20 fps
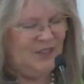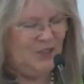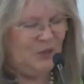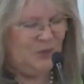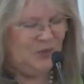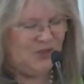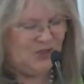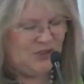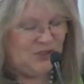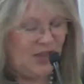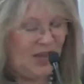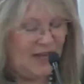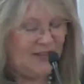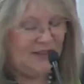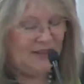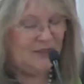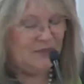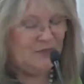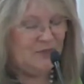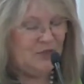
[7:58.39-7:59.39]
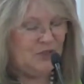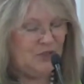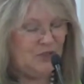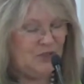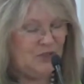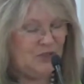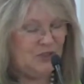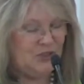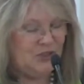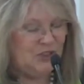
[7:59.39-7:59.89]
Recite them to your
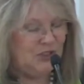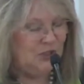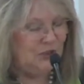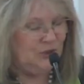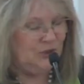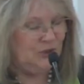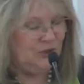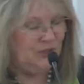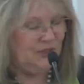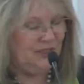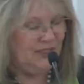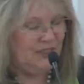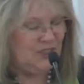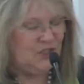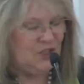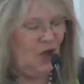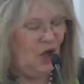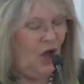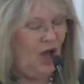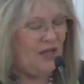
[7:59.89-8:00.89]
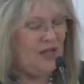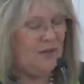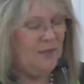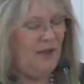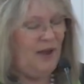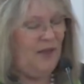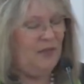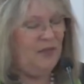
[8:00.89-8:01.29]
children and talk about